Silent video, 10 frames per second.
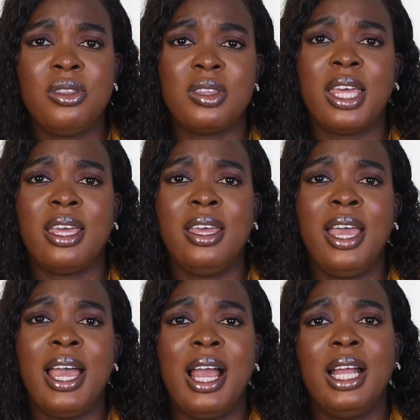there.
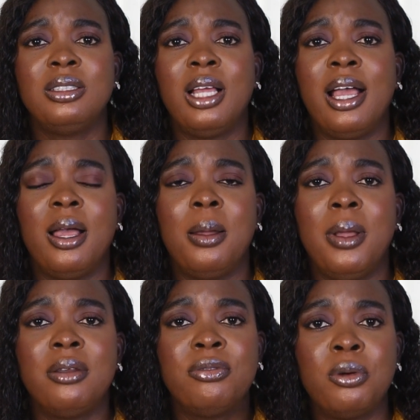
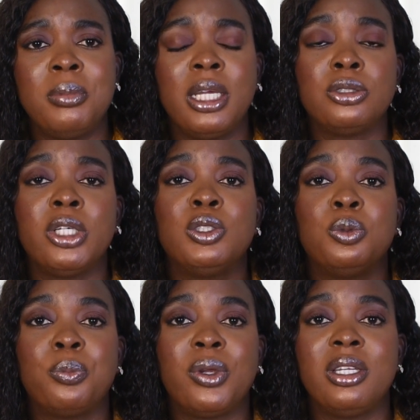And for me, I try
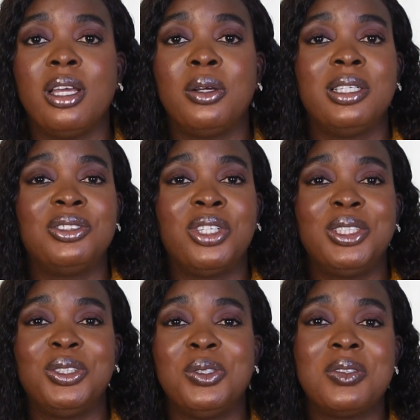to break down, I try
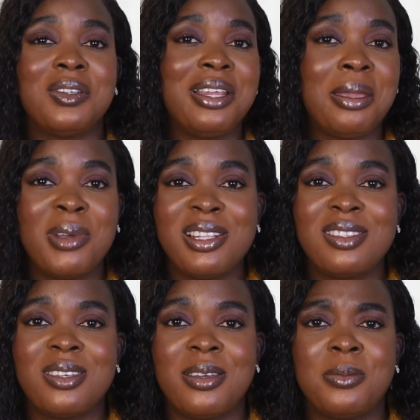to use layman
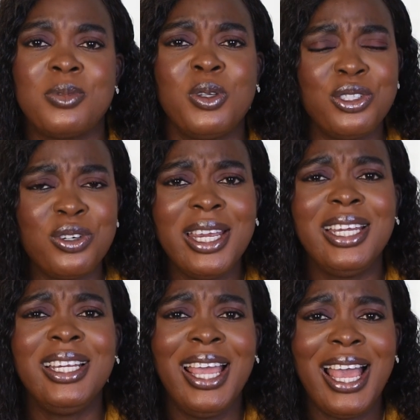terms. So
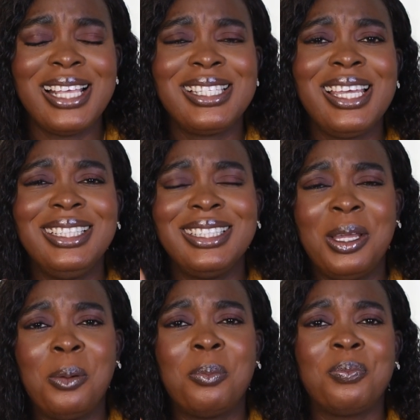I started
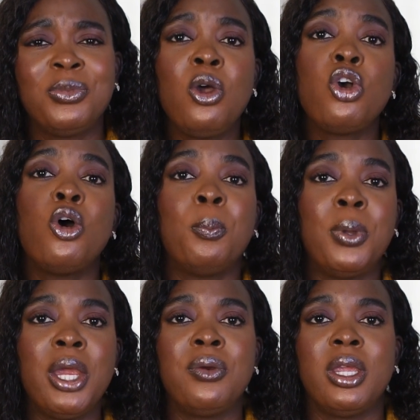not
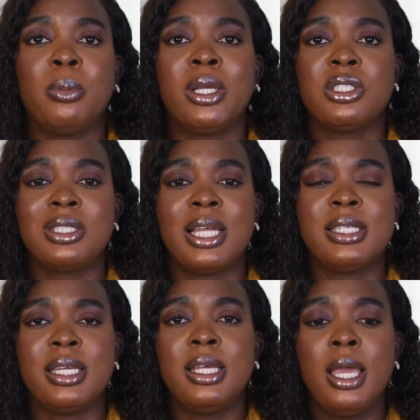comparing, but I
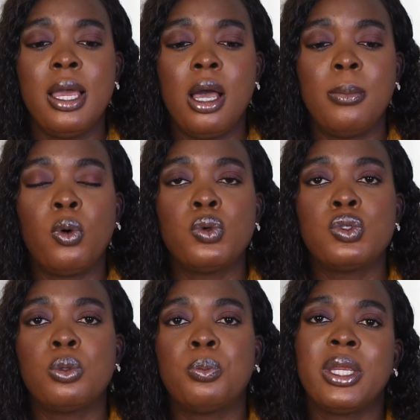started
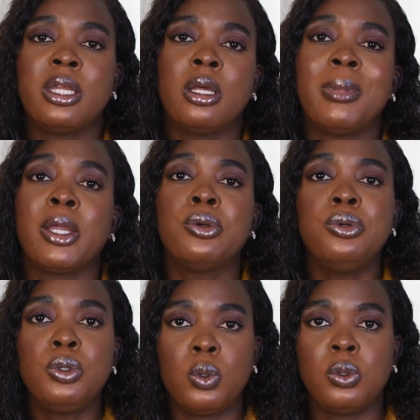also bringing out my
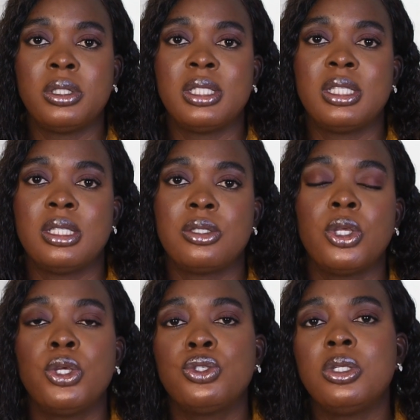good qualities.
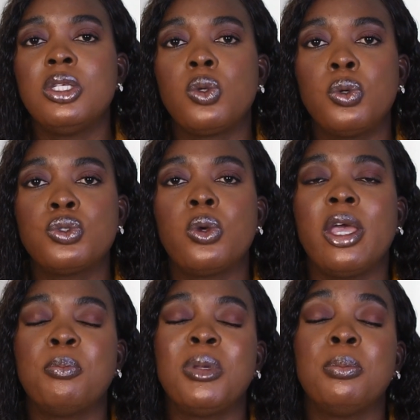So this also
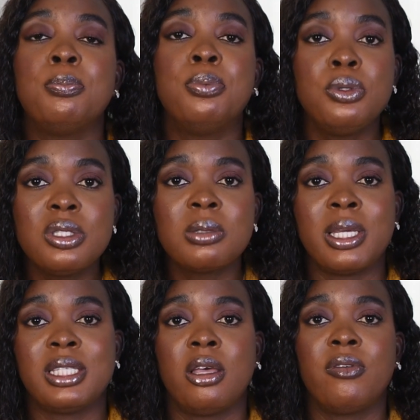helped me boost
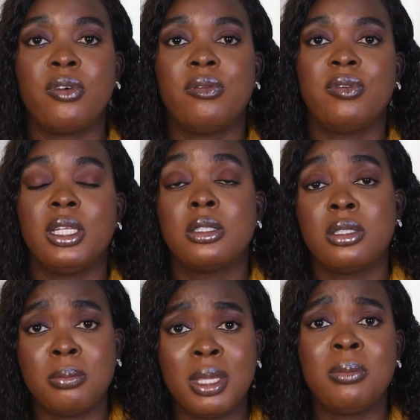my self-confidence,
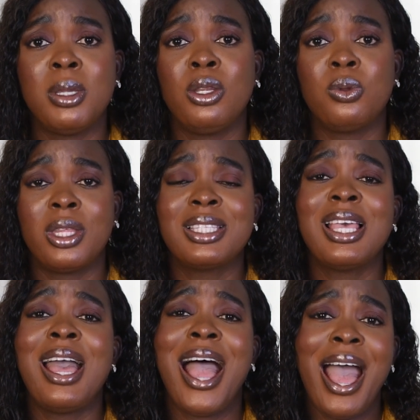to make me know that
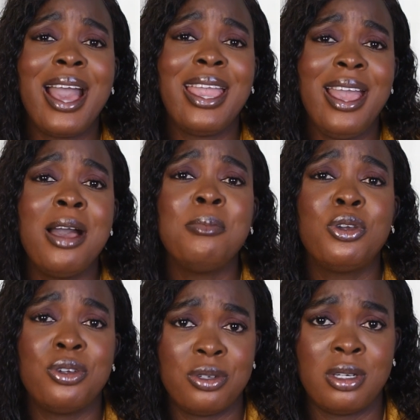I
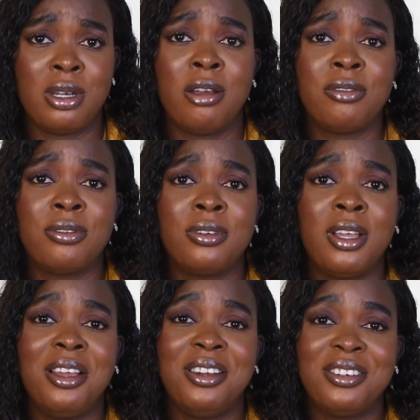am good enough.
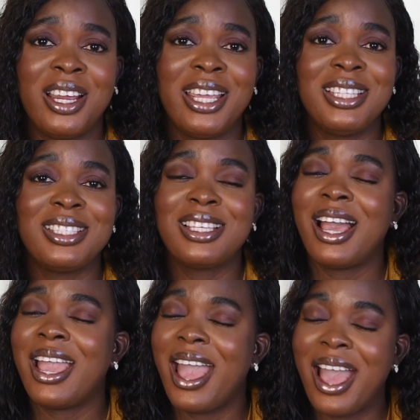Right?
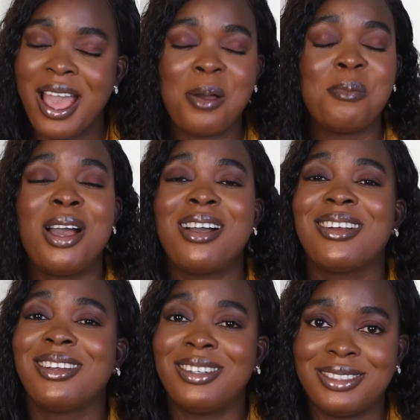I am
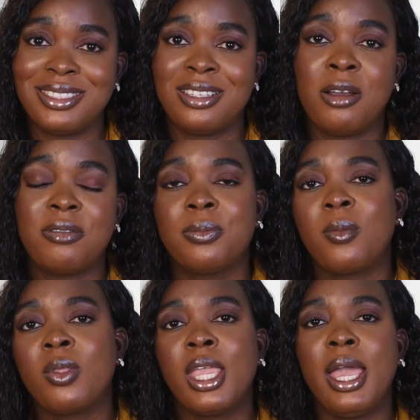good enough.
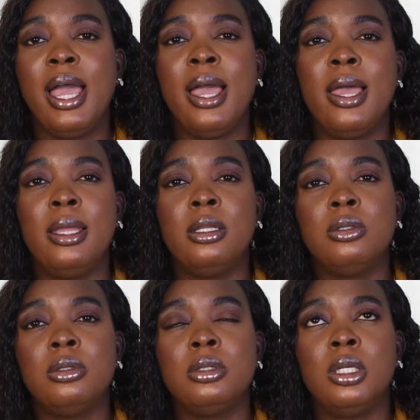
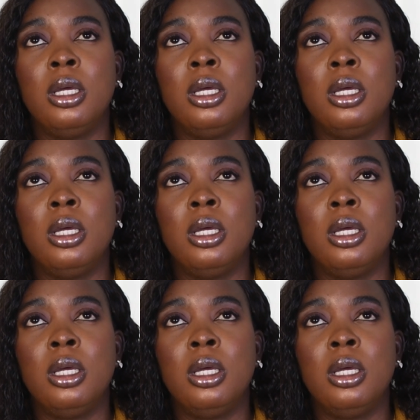And